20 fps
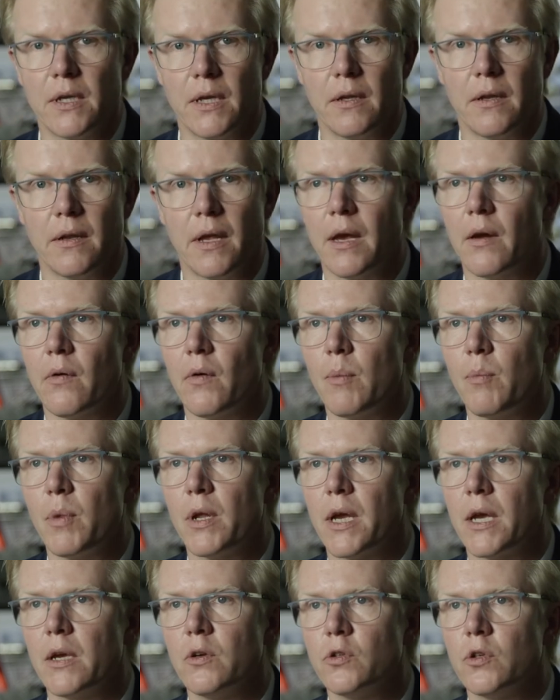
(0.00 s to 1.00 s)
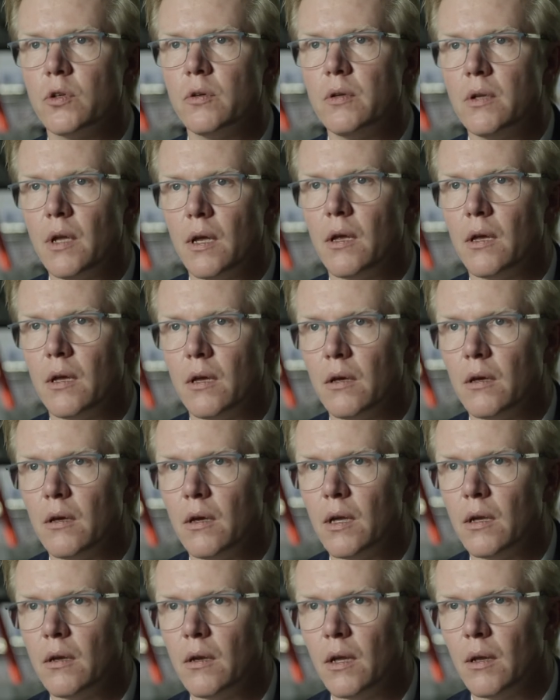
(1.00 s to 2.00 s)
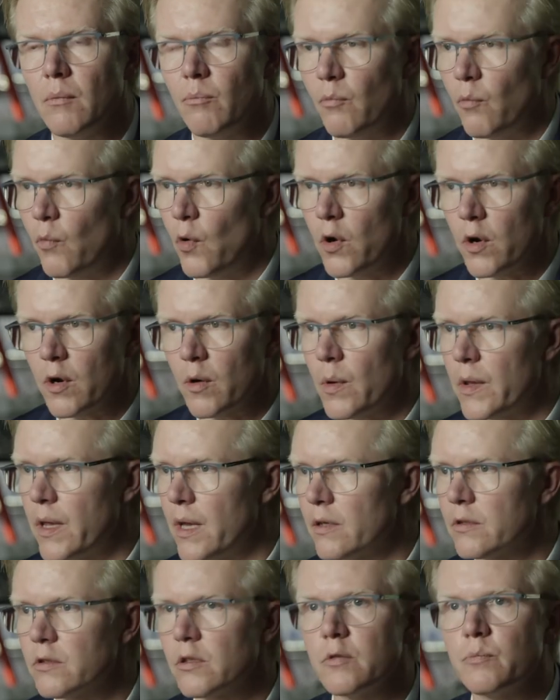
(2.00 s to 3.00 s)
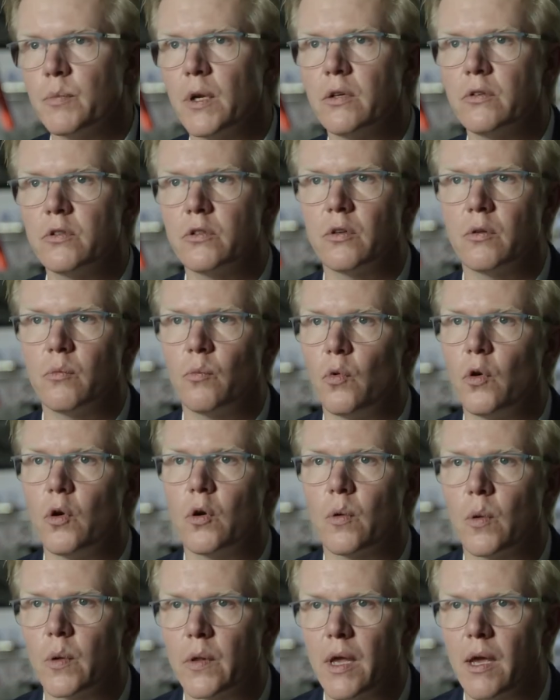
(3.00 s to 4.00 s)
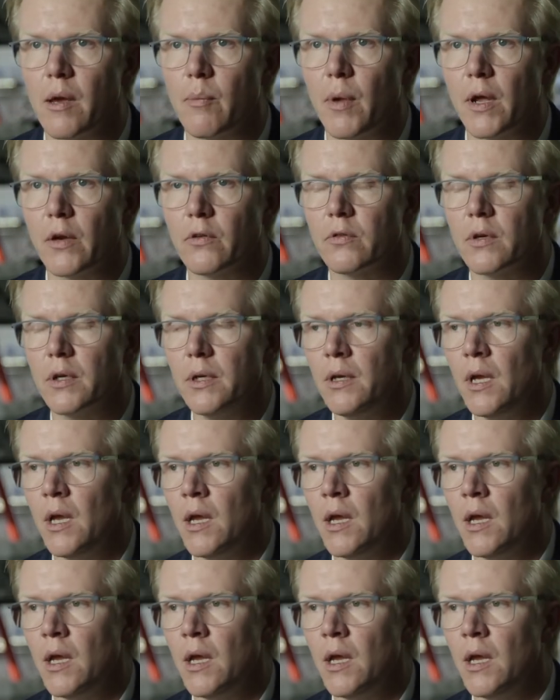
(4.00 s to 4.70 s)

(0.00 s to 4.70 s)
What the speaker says: in their application and work with their suspension, work with their battery.